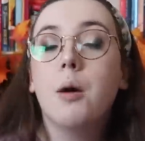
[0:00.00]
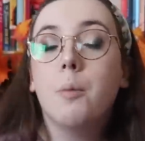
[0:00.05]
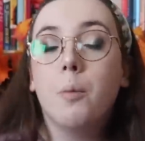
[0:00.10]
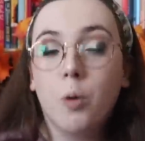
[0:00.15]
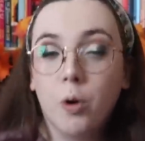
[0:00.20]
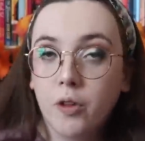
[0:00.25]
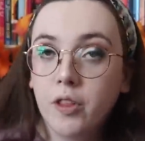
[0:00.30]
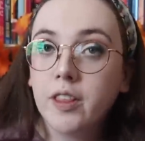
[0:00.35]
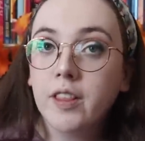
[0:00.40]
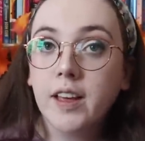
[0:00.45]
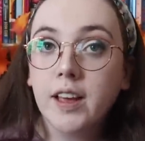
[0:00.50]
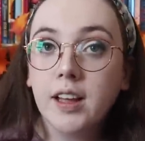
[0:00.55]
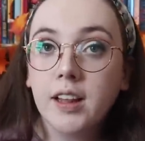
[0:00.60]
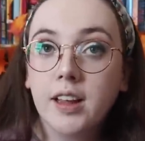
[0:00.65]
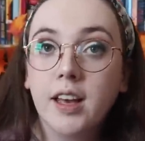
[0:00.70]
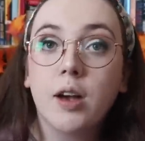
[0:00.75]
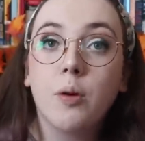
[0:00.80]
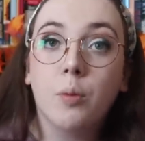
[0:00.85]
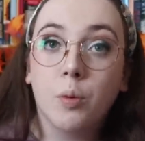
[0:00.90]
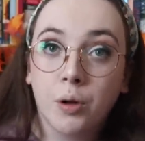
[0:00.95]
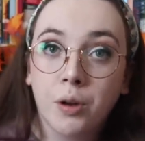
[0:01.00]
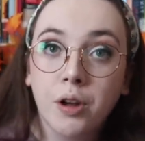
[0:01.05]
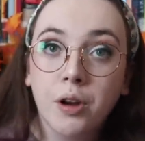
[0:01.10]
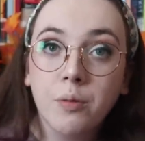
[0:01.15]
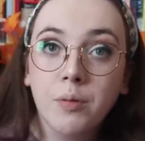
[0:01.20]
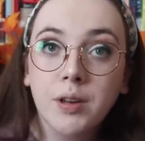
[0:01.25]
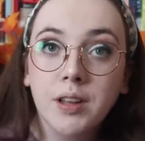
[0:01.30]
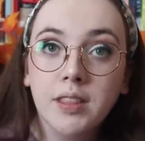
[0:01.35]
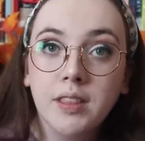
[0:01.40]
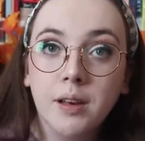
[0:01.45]
more than likely I will
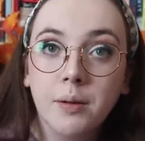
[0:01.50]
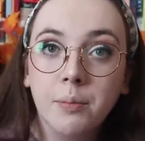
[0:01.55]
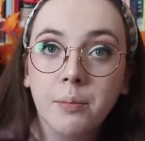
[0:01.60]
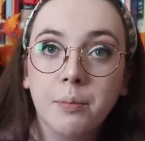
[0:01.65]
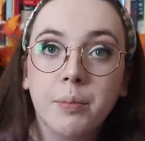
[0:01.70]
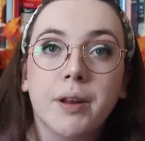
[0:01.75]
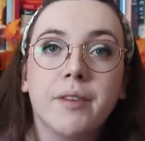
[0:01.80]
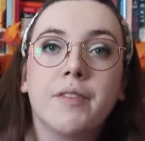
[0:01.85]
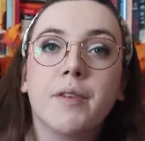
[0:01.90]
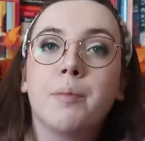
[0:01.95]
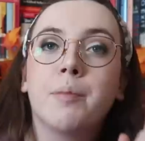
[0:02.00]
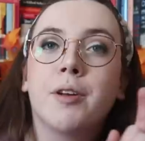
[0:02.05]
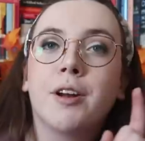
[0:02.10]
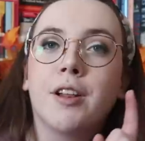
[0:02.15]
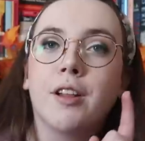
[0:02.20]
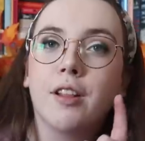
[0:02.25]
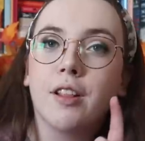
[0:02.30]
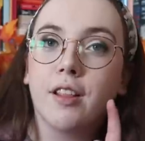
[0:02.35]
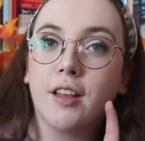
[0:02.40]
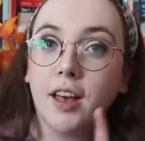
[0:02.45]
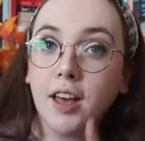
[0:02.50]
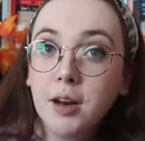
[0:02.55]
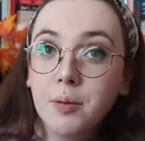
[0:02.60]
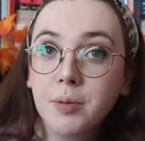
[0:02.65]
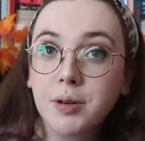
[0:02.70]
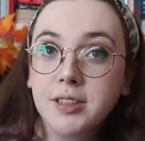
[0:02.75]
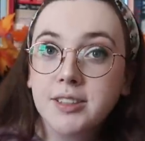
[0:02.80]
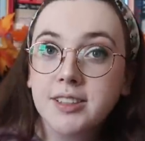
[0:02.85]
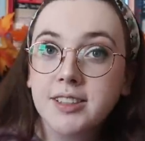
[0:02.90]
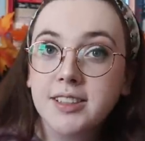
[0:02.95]
not read them, but if I put a lot of
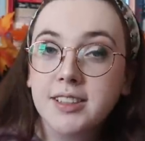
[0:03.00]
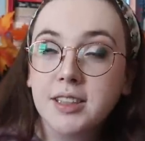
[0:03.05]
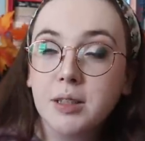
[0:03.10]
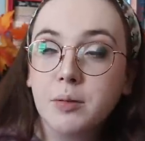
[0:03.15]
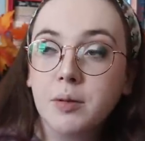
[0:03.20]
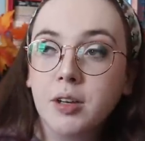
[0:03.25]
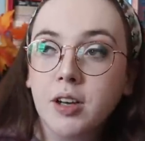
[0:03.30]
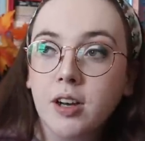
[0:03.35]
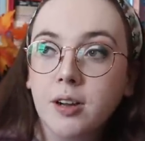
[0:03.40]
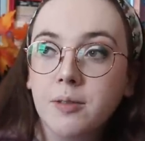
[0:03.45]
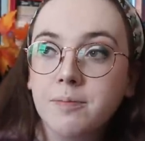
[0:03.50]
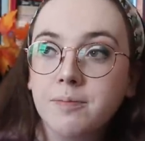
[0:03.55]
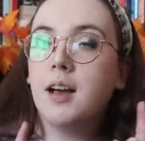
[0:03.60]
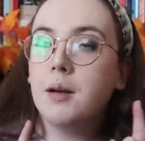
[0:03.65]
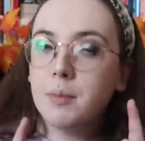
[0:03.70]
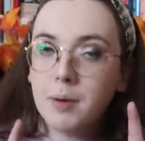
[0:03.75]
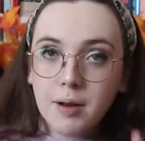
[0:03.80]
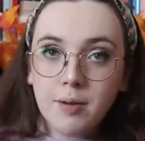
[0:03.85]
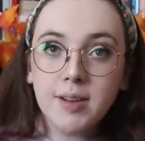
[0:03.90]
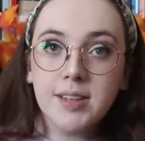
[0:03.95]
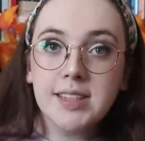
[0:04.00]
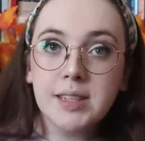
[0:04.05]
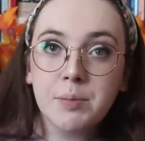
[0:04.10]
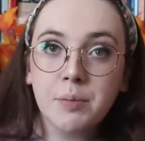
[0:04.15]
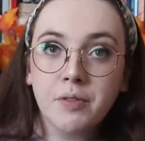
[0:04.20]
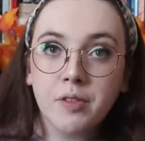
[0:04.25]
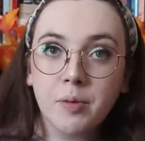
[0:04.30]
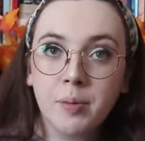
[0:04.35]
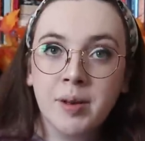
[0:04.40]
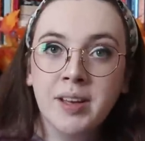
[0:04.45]
books on a T B R, I might read
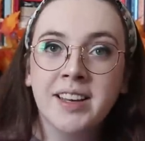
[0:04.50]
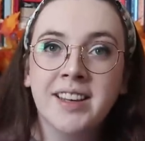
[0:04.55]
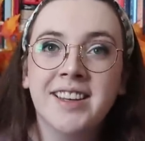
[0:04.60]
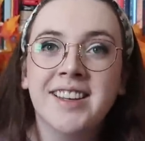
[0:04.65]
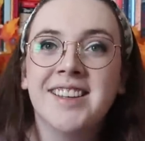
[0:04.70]
some of them.